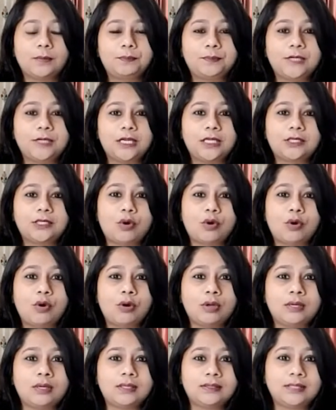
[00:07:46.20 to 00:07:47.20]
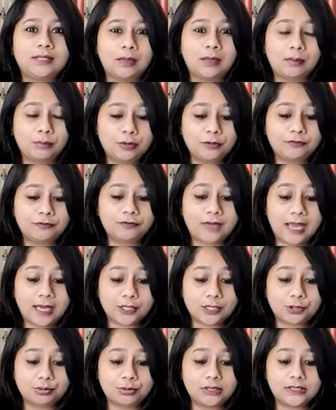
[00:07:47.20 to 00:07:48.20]
update on the number of
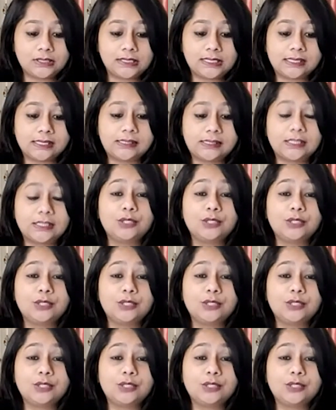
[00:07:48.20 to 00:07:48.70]
casualties,